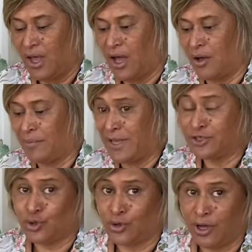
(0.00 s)

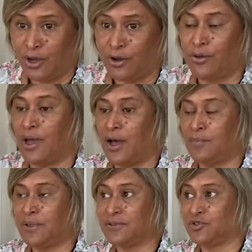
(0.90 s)
as
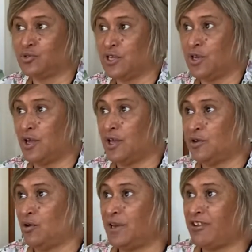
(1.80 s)
it's
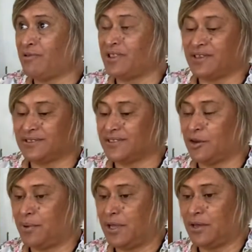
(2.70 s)
and not everything's
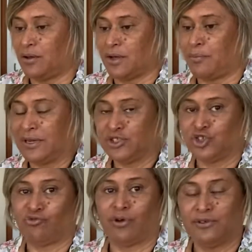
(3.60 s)
going to be like a bunch
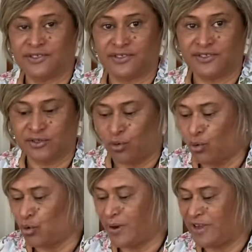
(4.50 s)
of roses
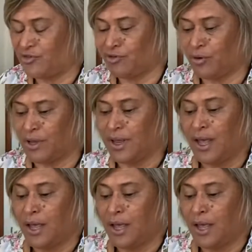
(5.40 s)
all the way through it,